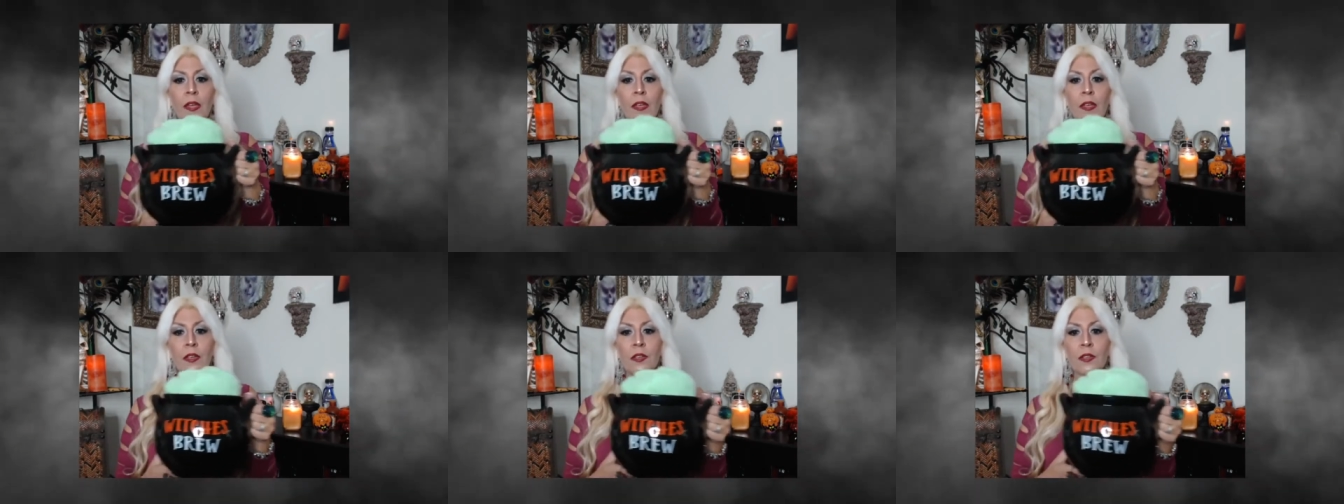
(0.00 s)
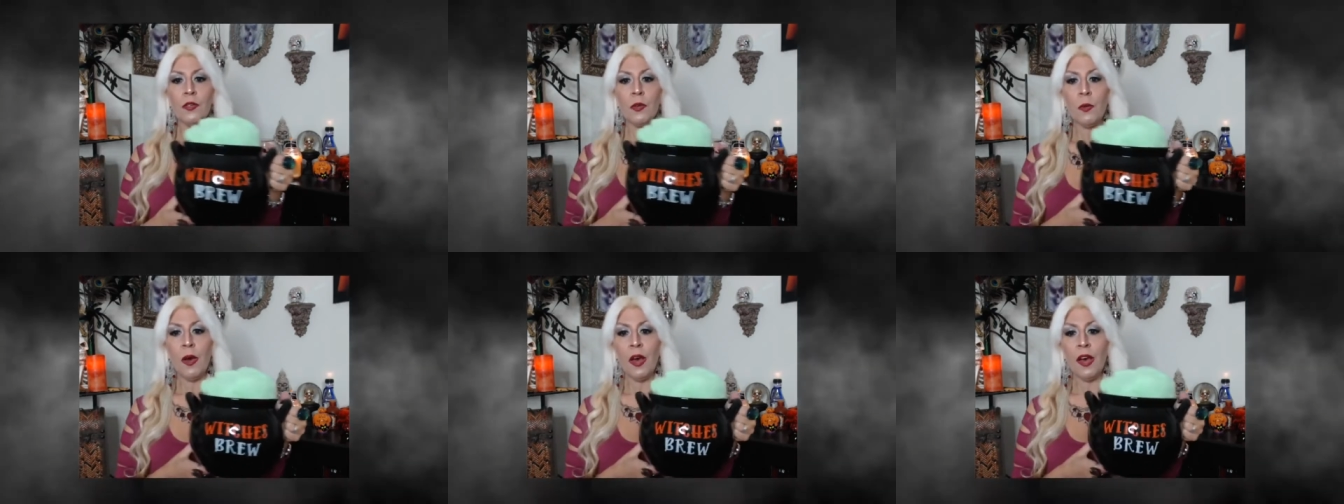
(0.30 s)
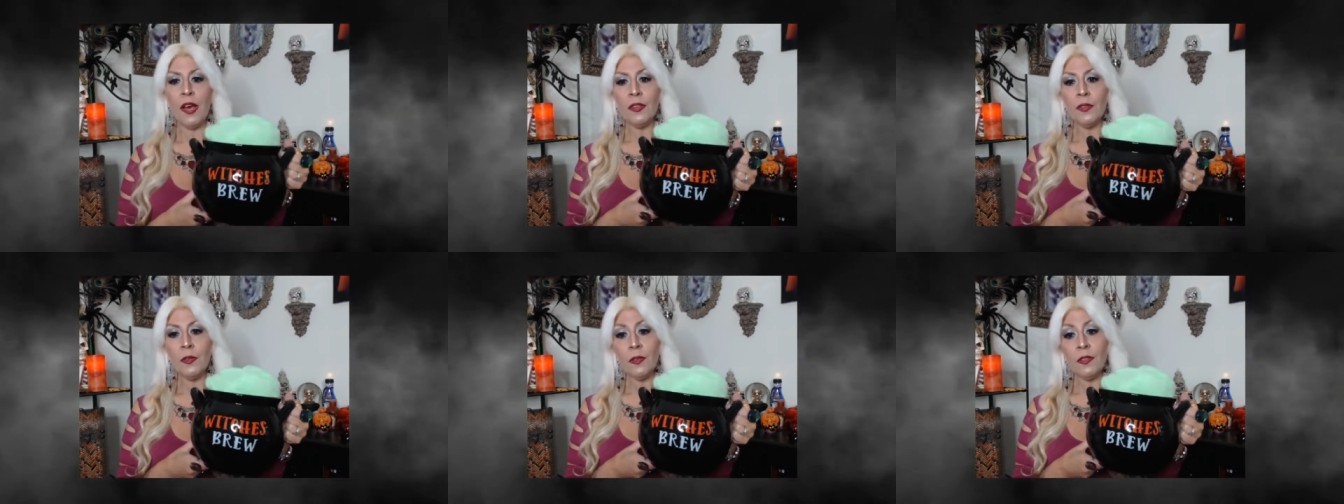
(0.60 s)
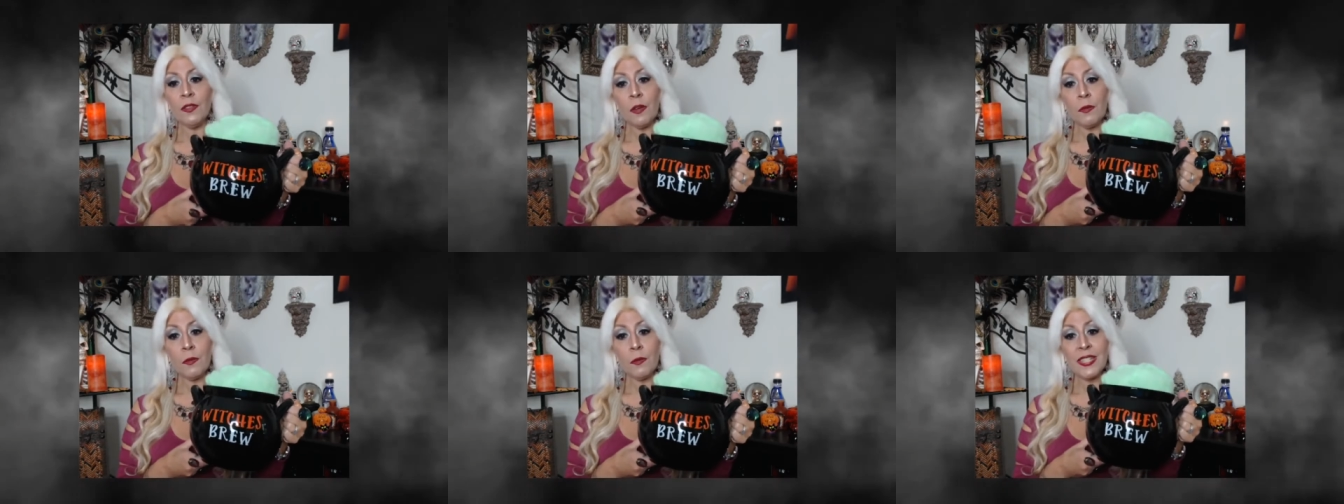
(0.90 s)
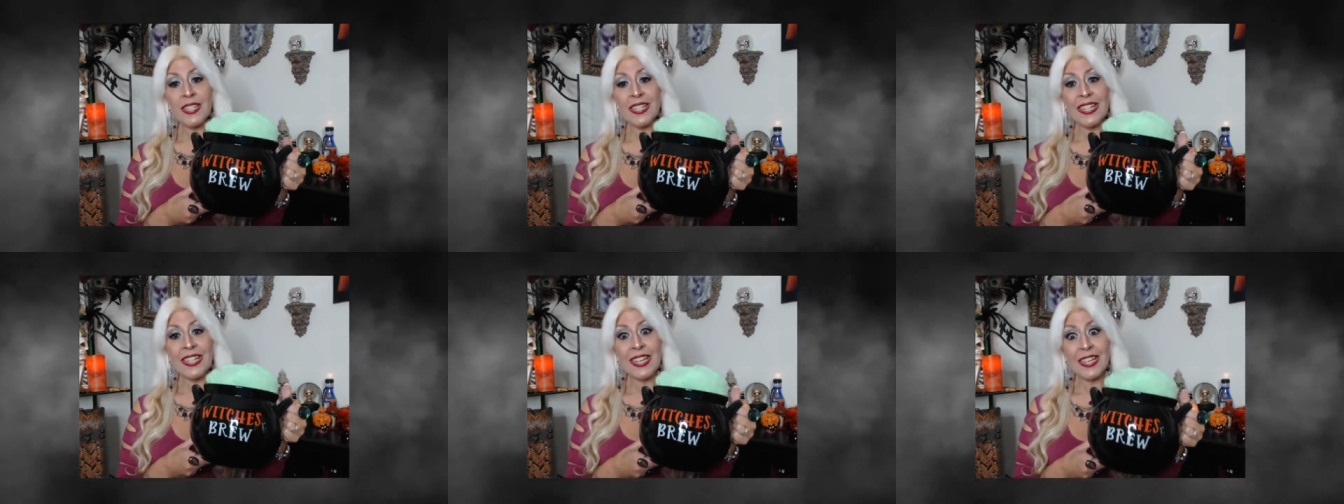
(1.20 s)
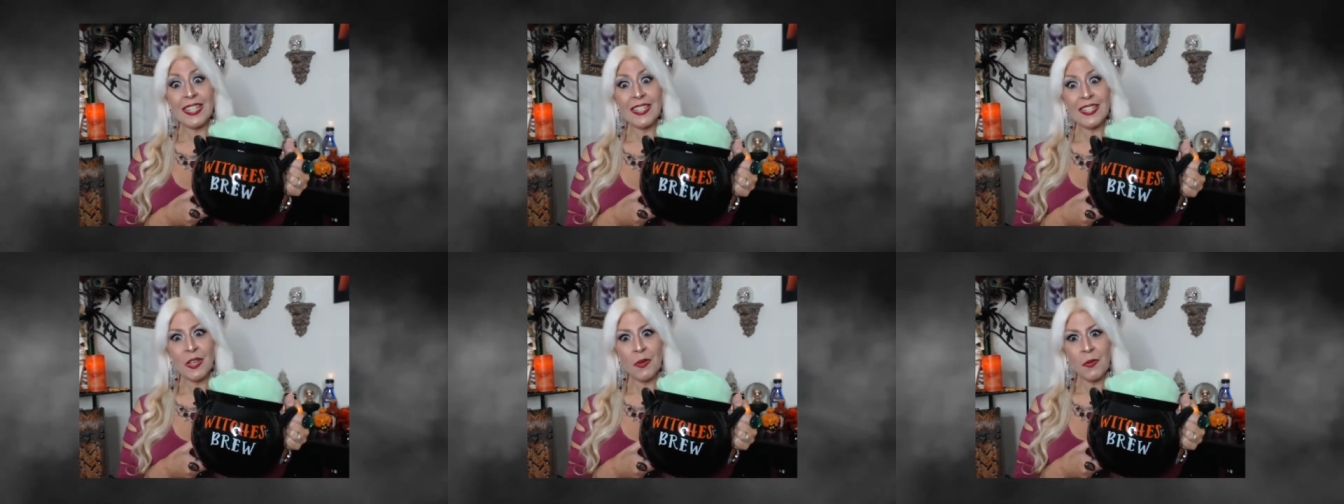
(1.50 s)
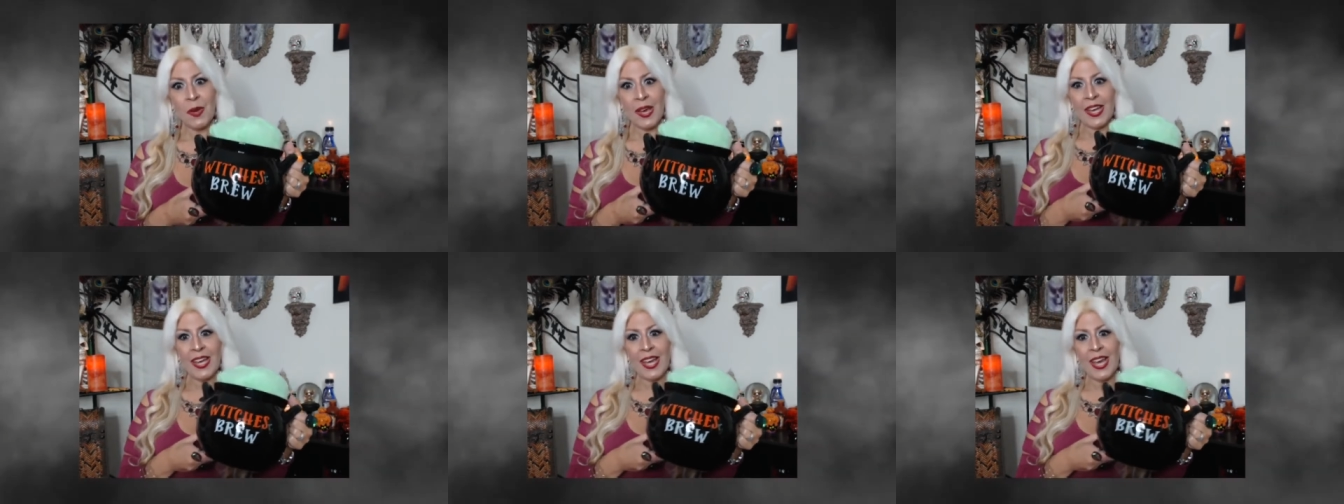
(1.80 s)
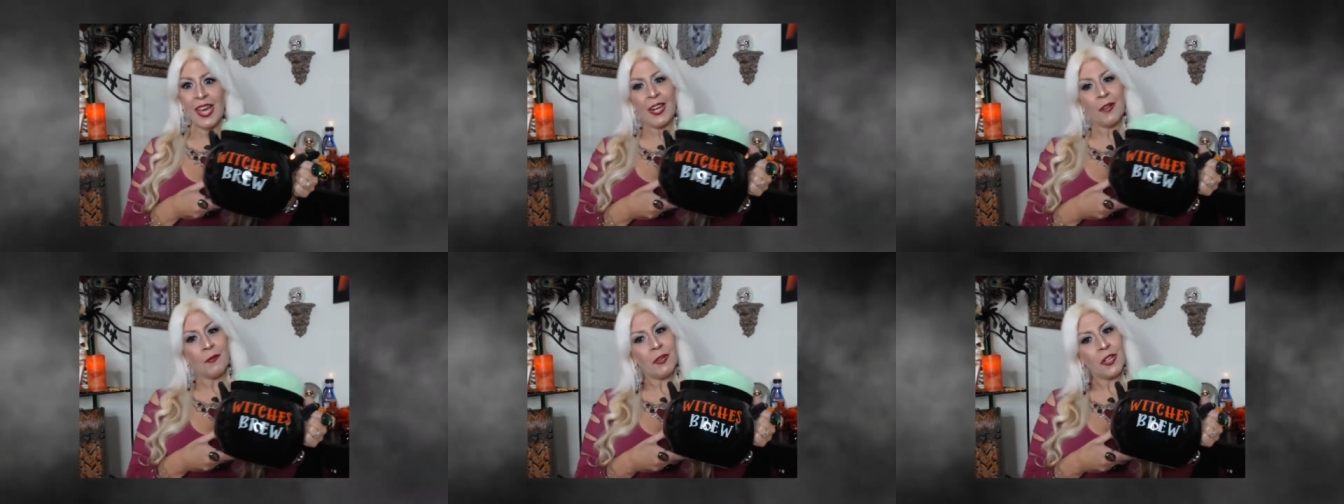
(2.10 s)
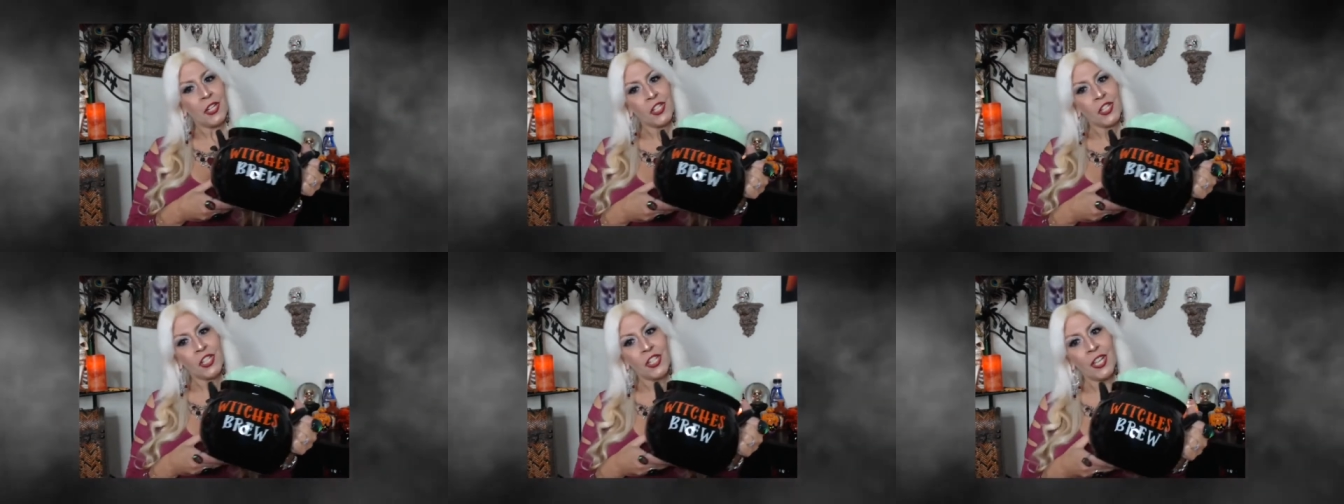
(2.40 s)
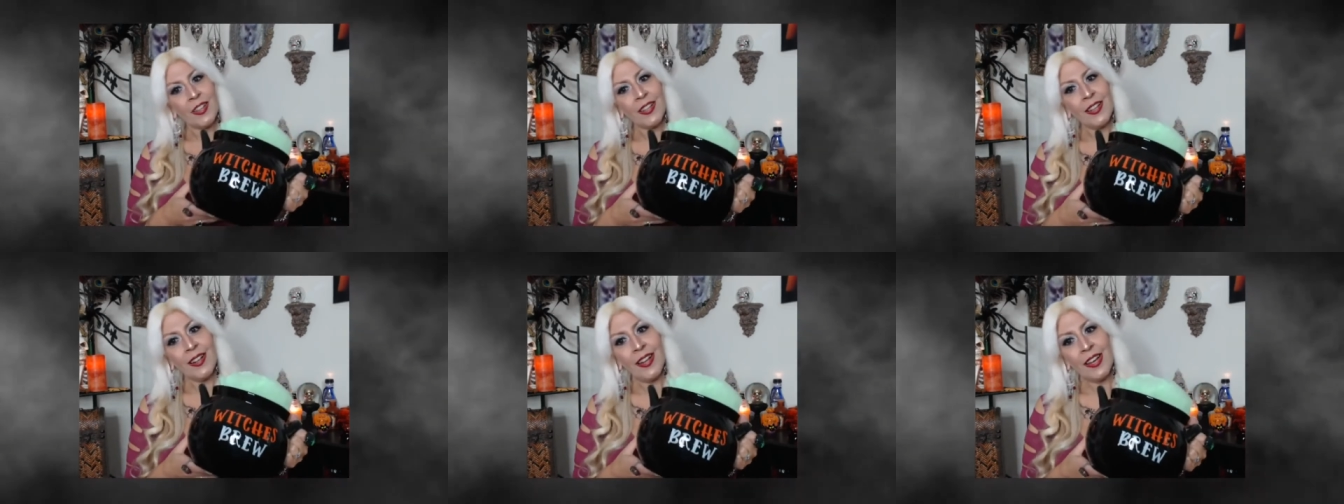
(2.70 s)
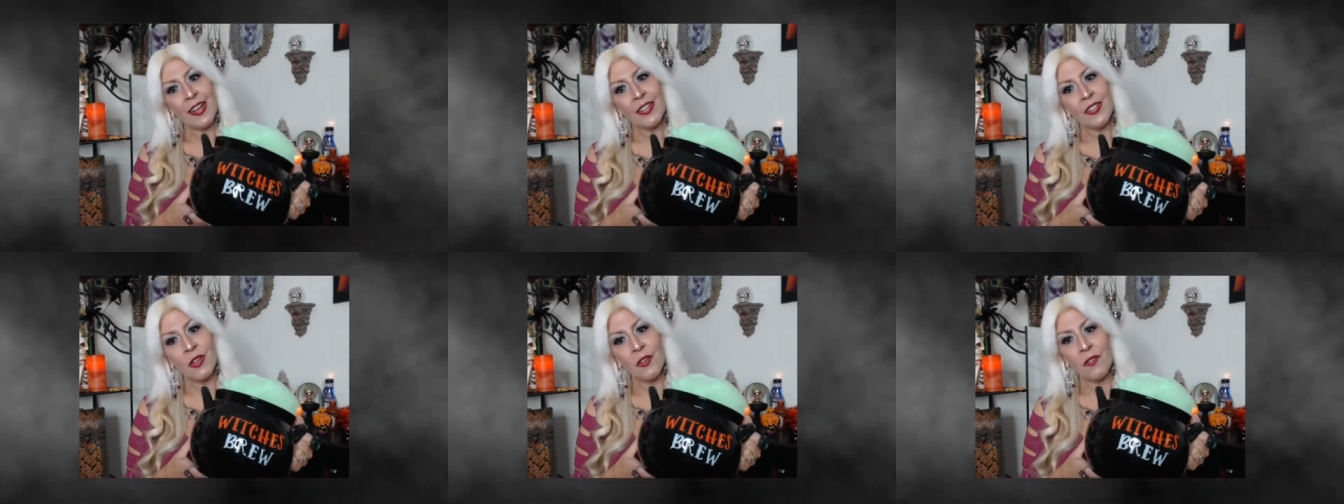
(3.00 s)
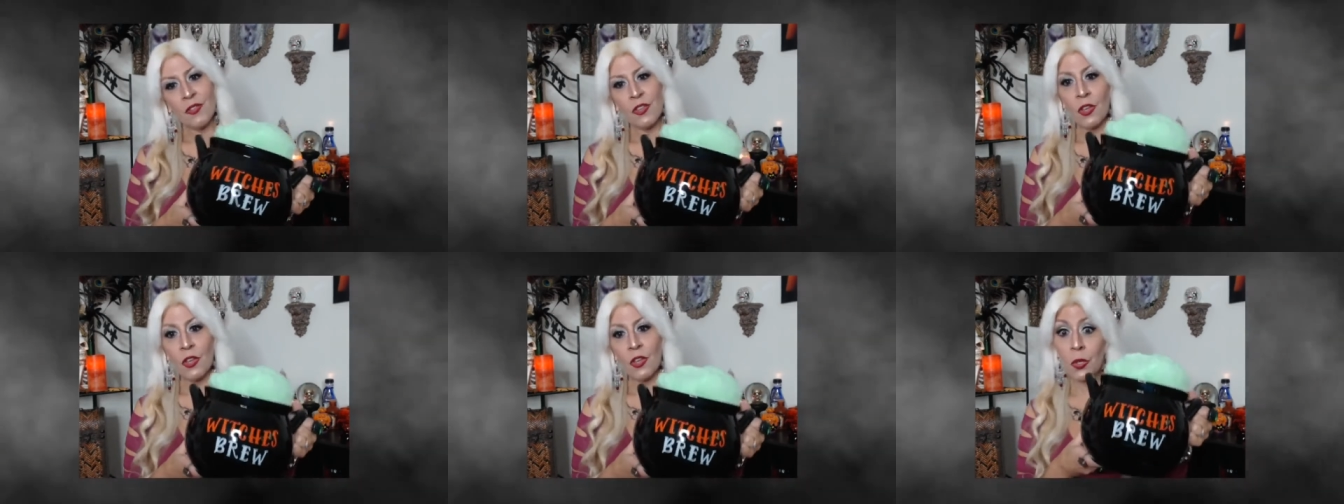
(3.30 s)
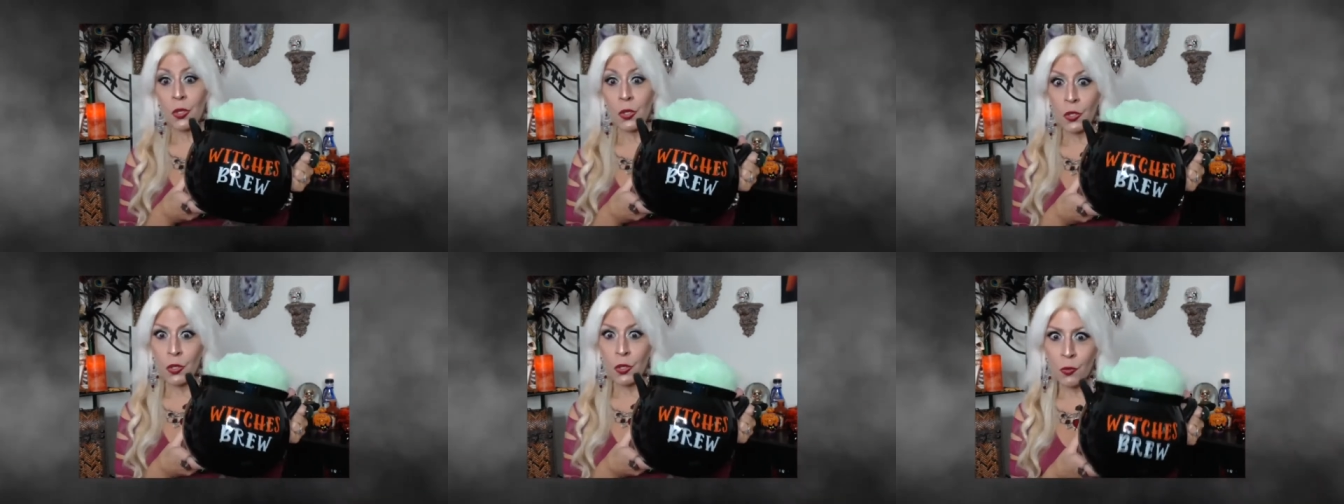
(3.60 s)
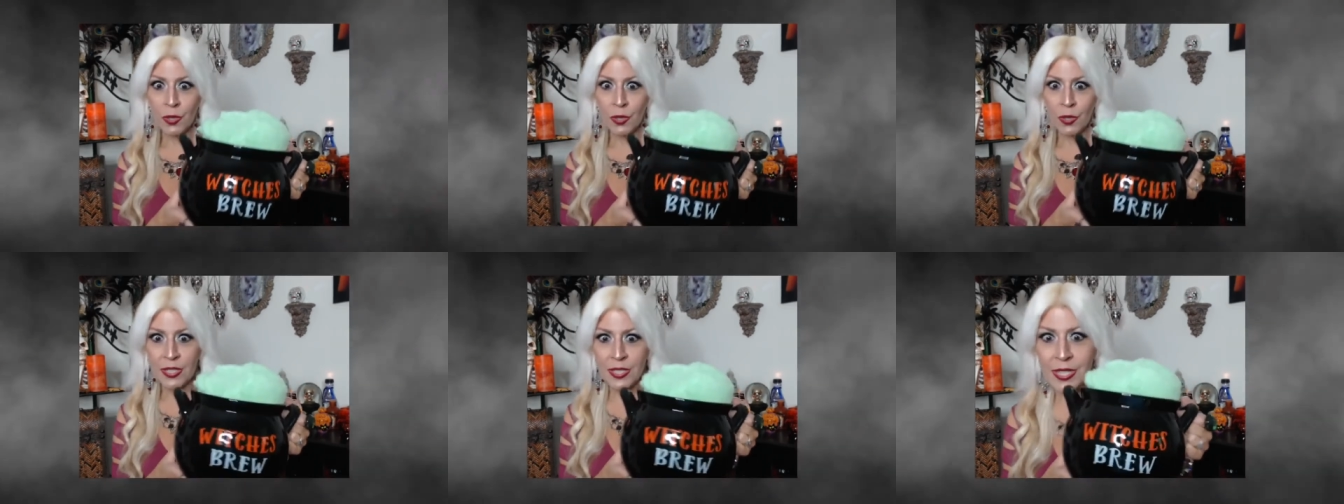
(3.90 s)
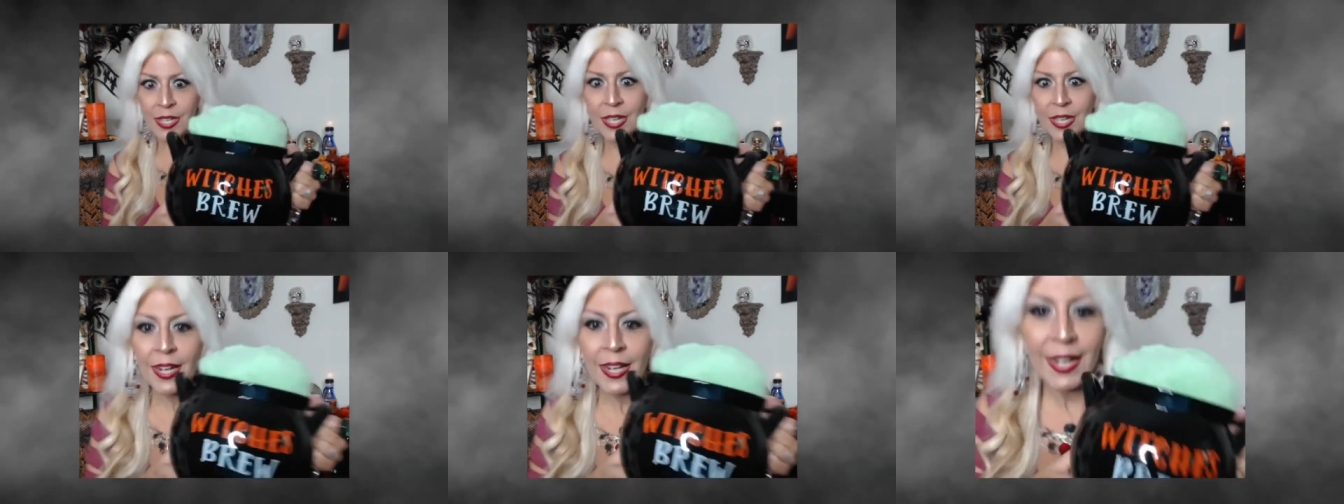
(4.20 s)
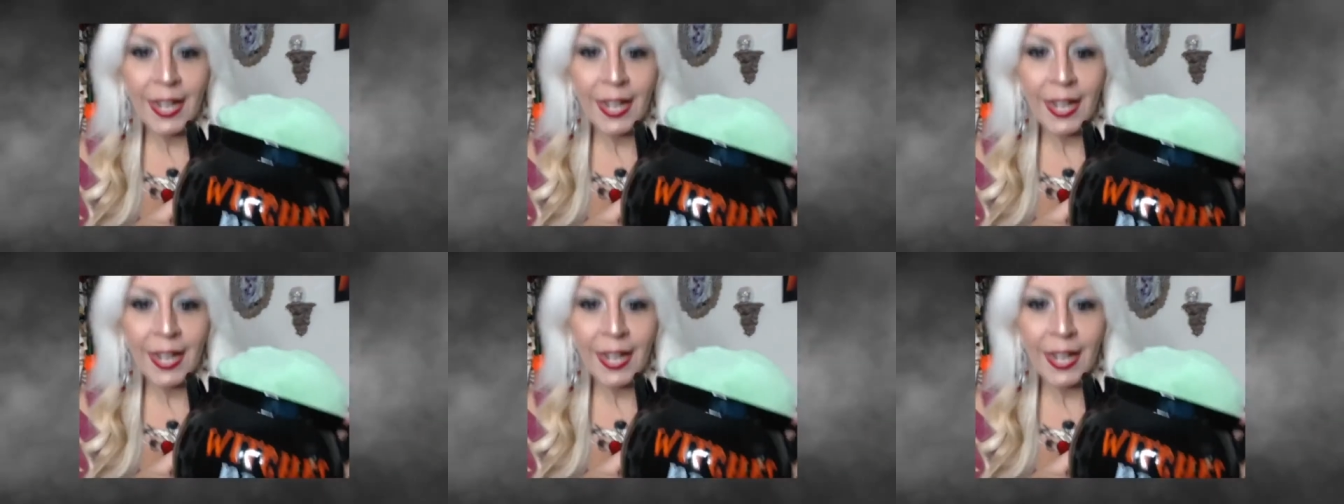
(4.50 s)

So I thought that was an easy way and I'm going to shut the lights off so you can see it in